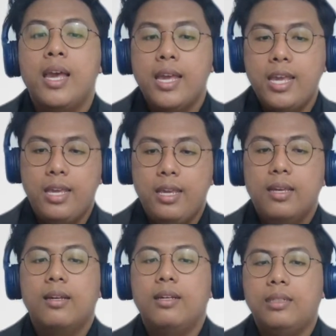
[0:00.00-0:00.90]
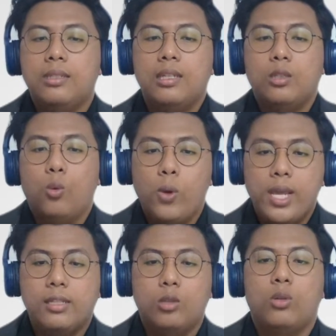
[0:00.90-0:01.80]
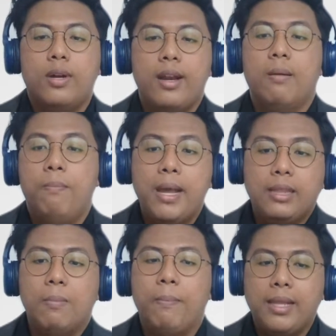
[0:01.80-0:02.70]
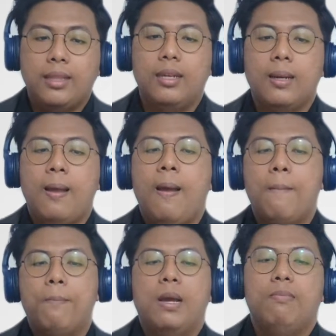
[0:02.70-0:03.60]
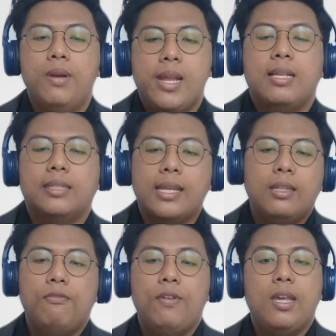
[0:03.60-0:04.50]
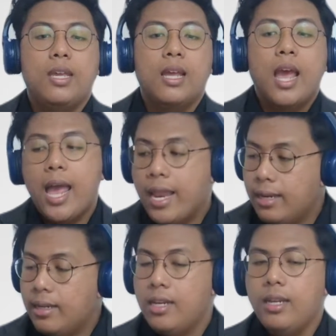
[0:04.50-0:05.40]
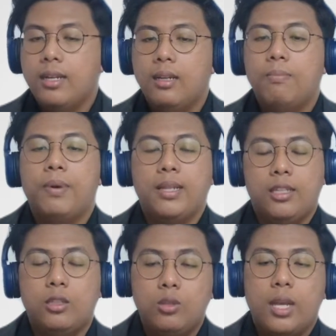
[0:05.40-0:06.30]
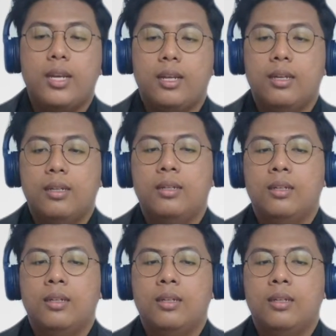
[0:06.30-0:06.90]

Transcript: He researched ways to create a better method by bringing scientific and clinical practice together.